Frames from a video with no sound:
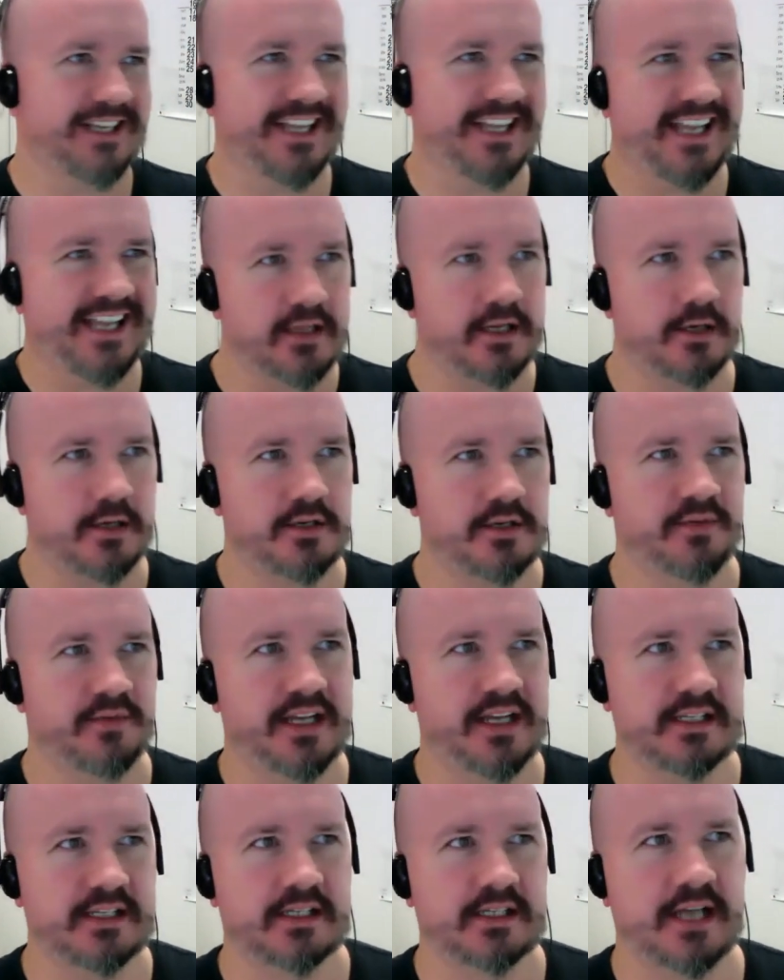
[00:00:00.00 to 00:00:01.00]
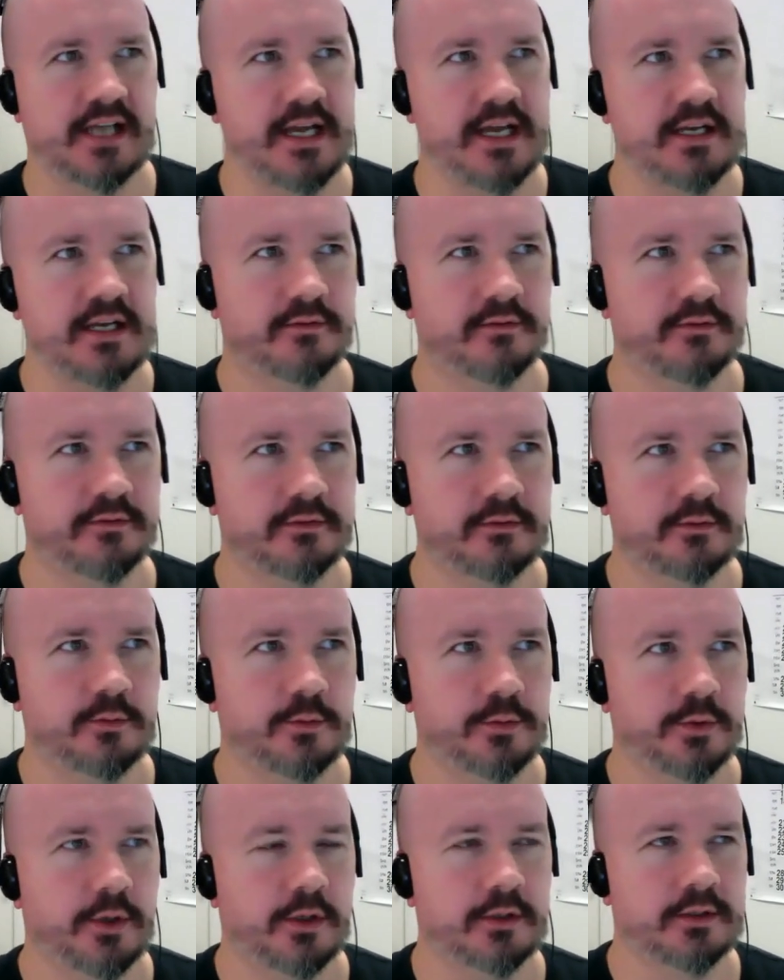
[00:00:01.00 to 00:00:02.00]
in their defense, it's kind of,
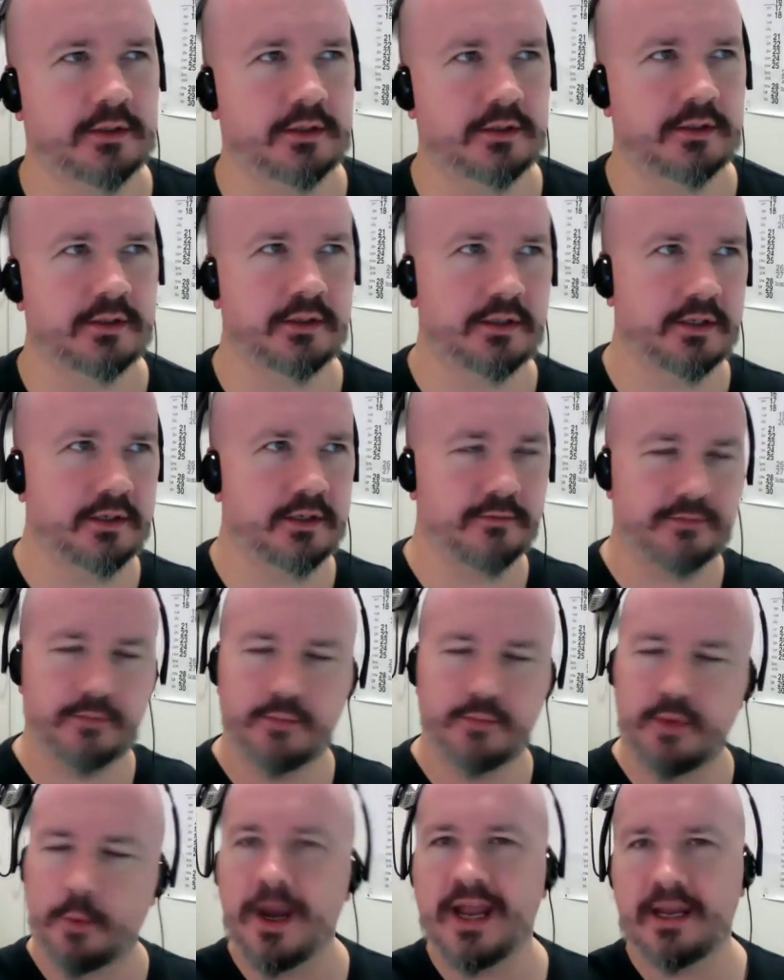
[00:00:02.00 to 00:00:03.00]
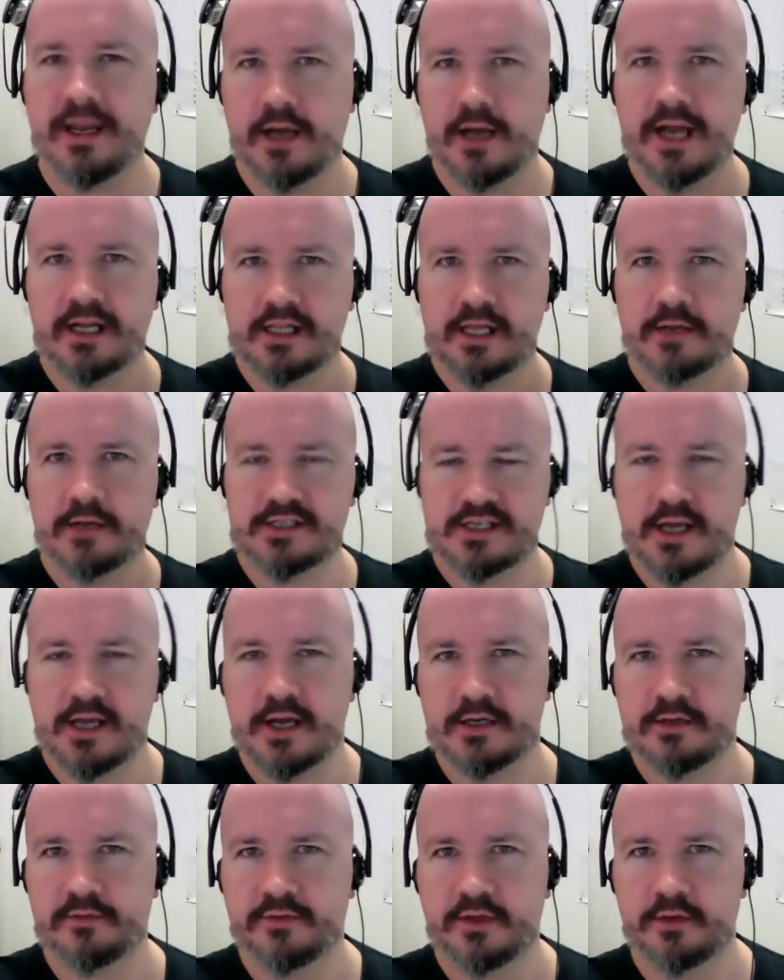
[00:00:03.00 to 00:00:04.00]
well, from the way iCloud
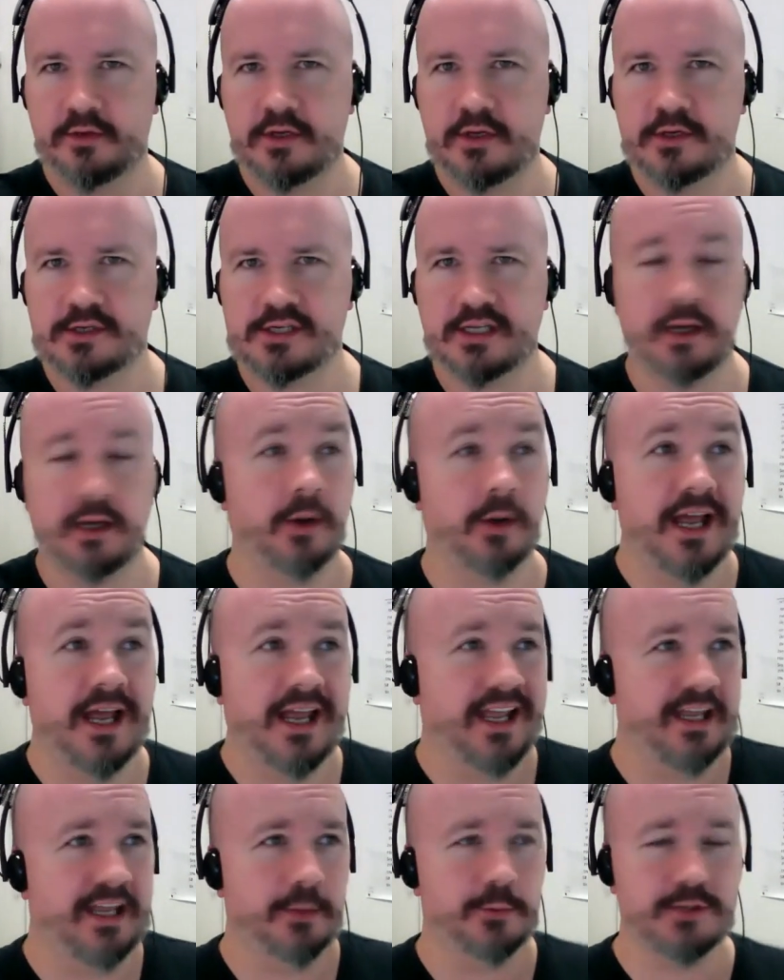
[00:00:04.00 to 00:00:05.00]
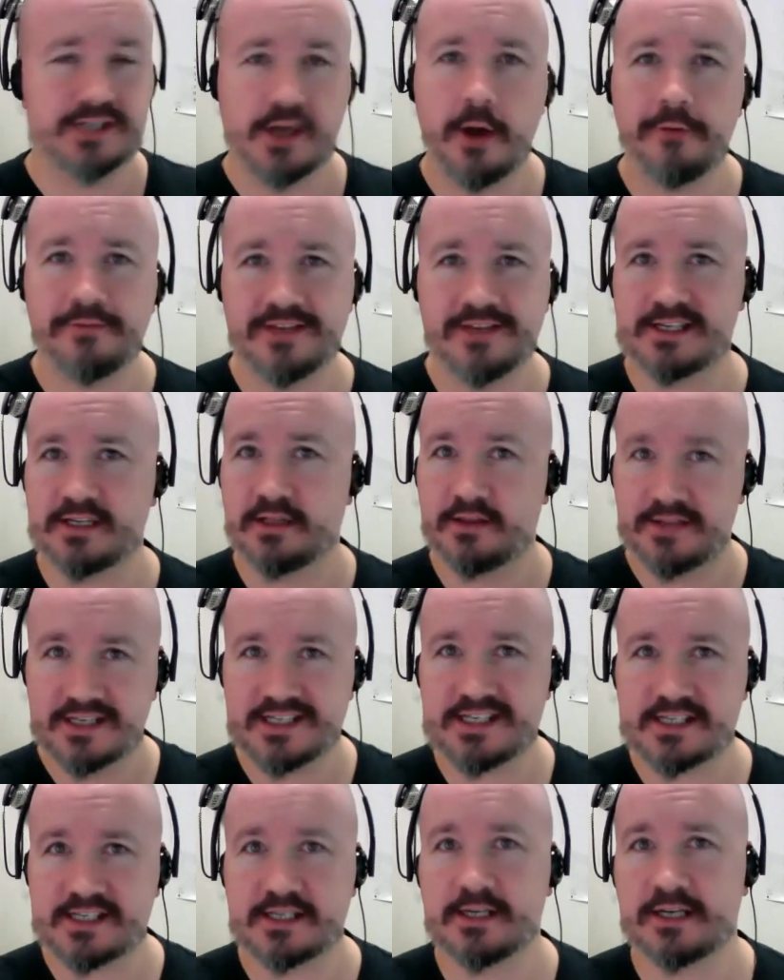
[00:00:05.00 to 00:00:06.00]
started a few years ago, it was obvious that
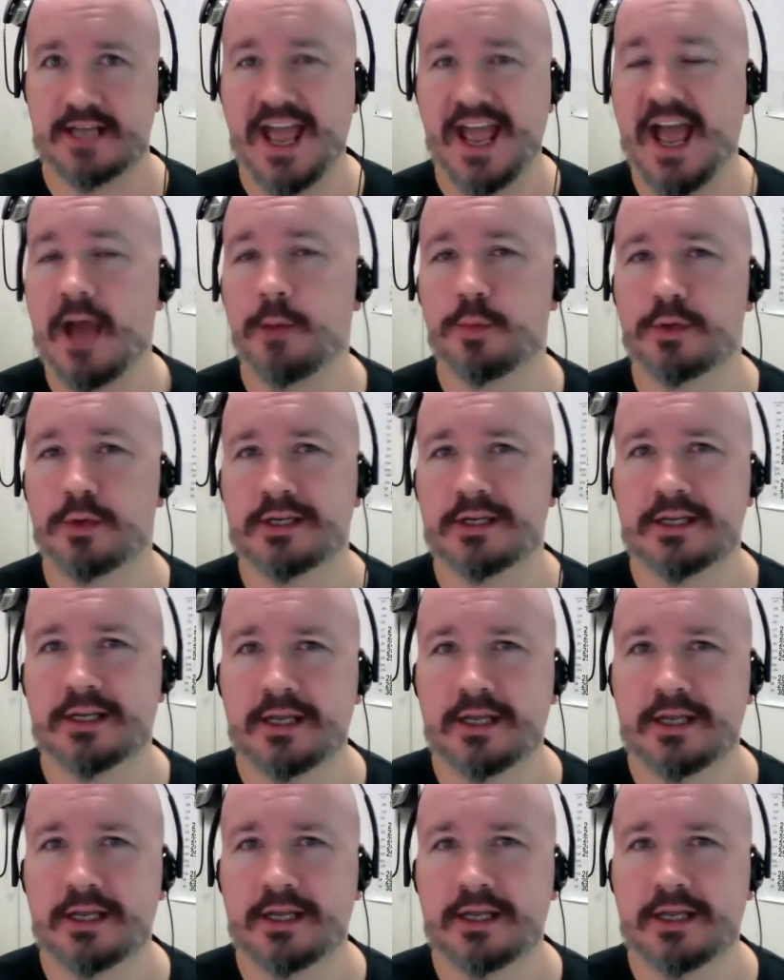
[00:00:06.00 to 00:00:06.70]
this is going to happen.